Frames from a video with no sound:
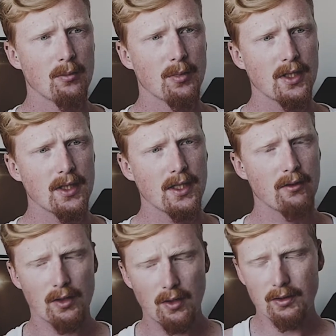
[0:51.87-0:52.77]
But there
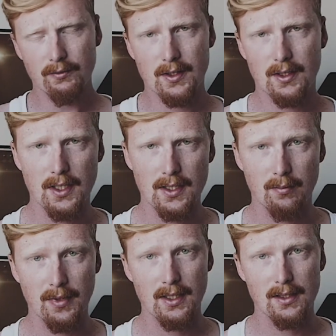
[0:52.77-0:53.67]
are a lot of
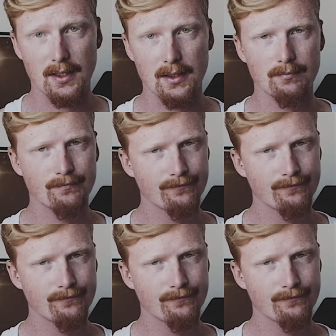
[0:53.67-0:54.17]
disabilities.